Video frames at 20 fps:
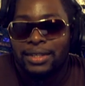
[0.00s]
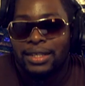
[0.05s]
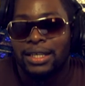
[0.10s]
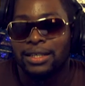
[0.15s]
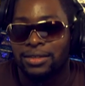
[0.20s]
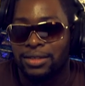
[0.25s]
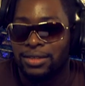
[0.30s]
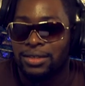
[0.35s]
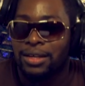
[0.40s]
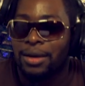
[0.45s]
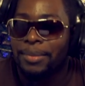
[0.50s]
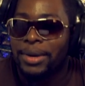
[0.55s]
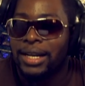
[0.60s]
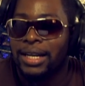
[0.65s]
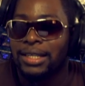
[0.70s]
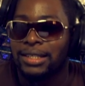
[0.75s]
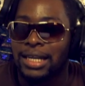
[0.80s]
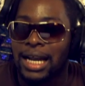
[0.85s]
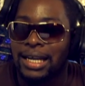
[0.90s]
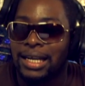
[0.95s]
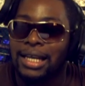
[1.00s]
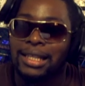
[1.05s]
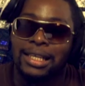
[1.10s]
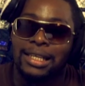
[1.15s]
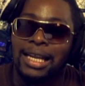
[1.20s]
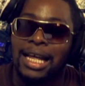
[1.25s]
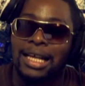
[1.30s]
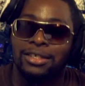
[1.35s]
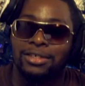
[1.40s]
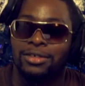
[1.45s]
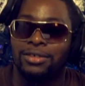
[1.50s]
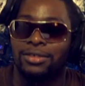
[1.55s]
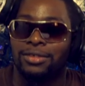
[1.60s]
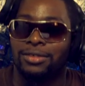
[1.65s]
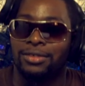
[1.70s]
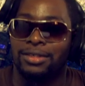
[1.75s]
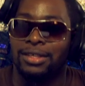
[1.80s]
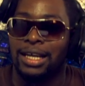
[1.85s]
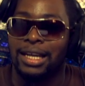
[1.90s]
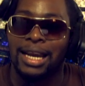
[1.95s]
It's not nothing that's
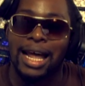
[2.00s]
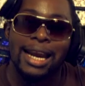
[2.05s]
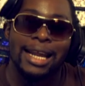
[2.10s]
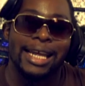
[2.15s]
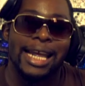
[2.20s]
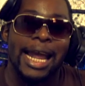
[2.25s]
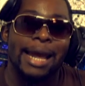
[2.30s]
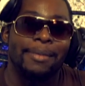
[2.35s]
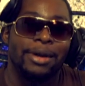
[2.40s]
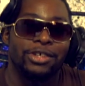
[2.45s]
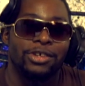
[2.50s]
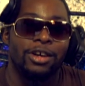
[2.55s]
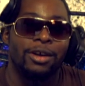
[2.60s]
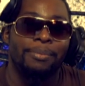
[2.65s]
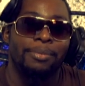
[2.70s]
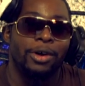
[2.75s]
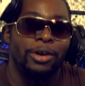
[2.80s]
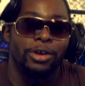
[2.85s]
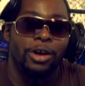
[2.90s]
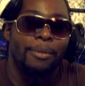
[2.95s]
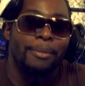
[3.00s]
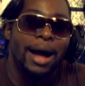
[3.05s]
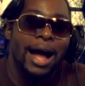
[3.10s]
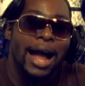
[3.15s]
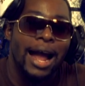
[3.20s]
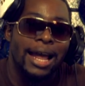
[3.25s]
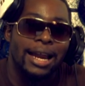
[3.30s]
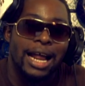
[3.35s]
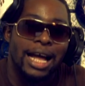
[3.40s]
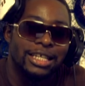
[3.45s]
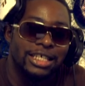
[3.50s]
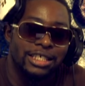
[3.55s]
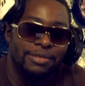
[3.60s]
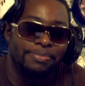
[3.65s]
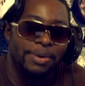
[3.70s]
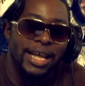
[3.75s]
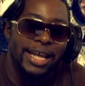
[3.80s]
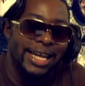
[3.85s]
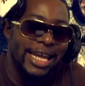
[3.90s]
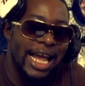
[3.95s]
not a game that's going to blow your mind. I
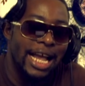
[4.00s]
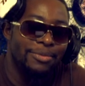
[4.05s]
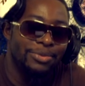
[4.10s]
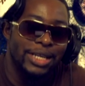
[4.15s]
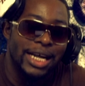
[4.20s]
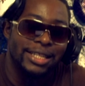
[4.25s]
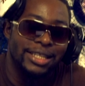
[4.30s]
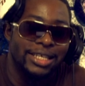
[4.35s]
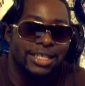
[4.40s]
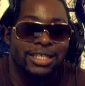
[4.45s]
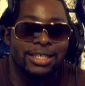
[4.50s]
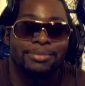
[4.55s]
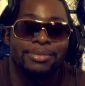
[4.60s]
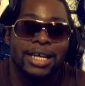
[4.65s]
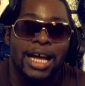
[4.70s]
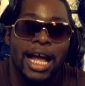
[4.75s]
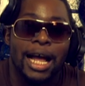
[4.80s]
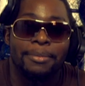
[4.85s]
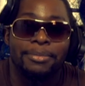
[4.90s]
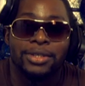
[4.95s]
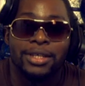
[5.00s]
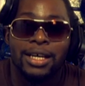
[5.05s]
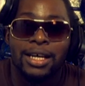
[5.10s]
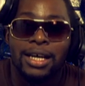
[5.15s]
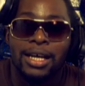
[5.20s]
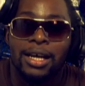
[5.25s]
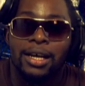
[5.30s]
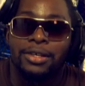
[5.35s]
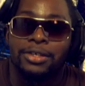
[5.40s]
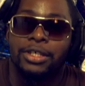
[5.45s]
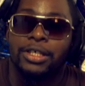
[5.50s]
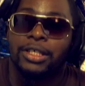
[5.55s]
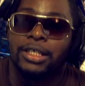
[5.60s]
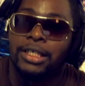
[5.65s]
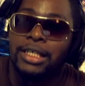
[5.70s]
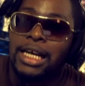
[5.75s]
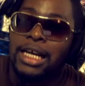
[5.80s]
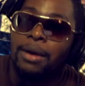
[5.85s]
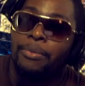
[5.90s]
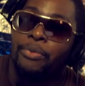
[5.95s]
just play games like this sometimes just
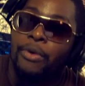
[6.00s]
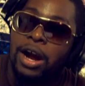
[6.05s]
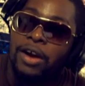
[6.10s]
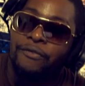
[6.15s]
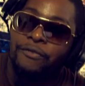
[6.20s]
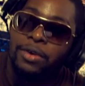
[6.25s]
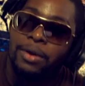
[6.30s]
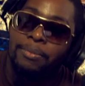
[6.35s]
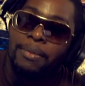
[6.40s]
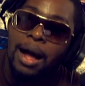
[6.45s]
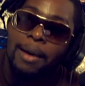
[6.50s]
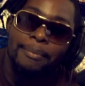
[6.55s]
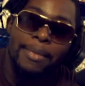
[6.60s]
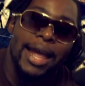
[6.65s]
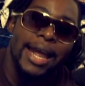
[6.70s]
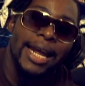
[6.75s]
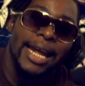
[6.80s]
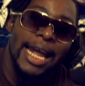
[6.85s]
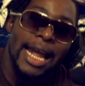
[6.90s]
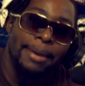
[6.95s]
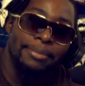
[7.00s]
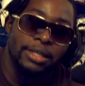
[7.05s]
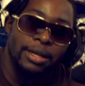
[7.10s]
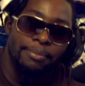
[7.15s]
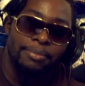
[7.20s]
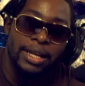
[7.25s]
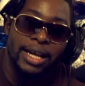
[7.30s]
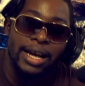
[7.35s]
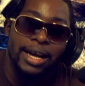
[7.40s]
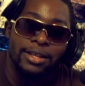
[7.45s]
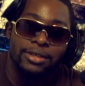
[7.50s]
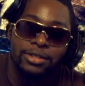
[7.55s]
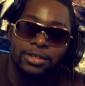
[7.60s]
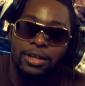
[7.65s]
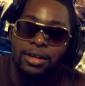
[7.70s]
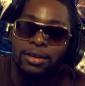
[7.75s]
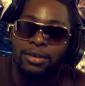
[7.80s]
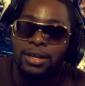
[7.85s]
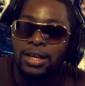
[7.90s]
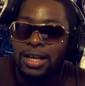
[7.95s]
to take a break from my main games I'm playing.
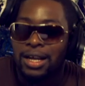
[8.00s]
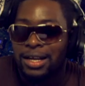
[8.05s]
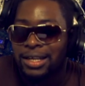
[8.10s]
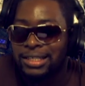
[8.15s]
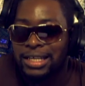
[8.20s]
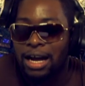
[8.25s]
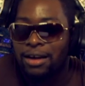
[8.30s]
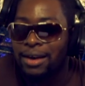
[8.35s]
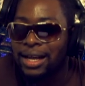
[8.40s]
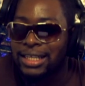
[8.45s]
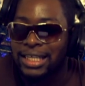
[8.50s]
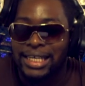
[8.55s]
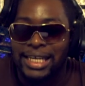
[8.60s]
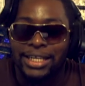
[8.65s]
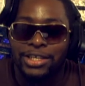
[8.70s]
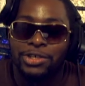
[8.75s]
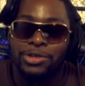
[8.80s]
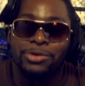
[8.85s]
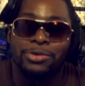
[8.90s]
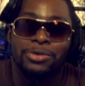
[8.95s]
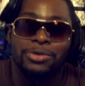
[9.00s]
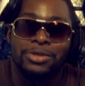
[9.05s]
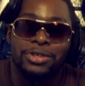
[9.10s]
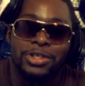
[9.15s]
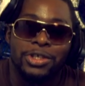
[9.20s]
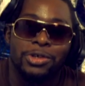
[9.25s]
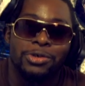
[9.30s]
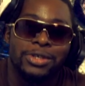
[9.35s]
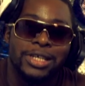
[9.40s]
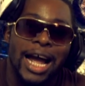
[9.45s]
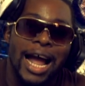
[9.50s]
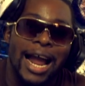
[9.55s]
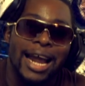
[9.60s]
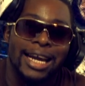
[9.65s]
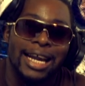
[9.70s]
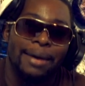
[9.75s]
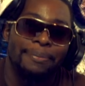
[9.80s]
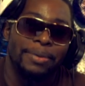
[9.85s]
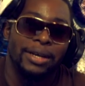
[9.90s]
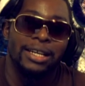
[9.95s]
So, because I don't like to get too
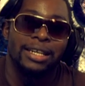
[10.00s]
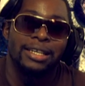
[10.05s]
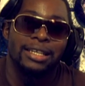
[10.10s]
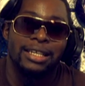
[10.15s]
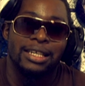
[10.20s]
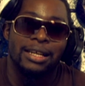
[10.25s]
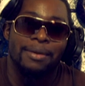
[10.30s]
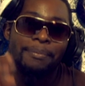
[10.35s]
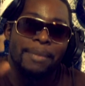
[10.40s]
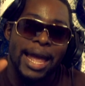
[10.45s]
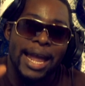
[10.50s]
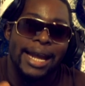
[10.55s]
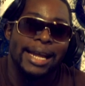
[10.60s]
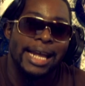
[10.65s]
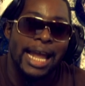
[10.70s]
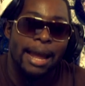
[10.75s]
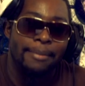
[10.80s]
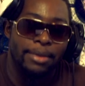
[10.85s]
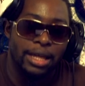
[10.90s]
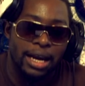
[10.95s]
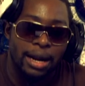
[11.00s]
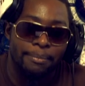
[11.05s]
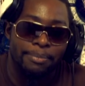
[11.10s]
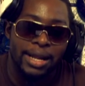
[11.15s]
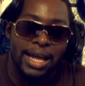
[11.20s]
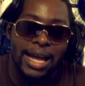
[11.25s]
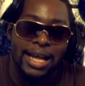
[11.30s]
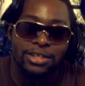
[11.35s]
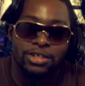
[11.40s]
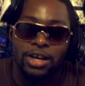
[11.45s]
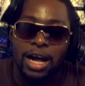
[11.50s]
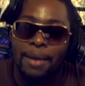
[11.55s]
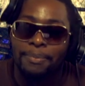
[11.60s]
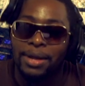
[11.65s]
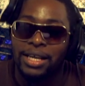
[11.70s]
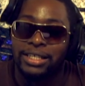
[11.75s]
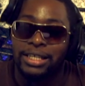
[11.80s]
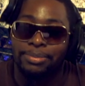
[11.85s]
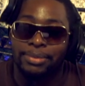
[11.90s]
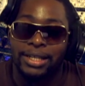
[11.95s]
tied up in the main game that I'm playing. So I
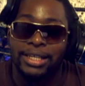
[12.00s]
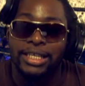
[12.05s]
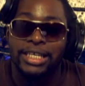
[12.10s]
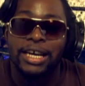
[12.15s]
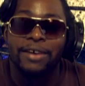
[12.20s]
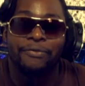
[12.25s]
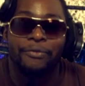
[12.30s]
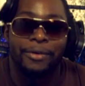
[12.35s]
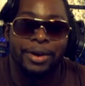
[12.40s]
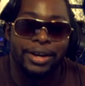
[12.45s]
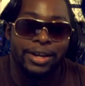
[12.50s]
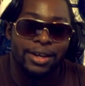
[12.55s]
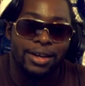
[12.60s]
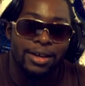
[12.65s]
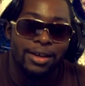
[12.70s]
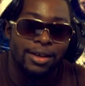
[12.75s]
play something different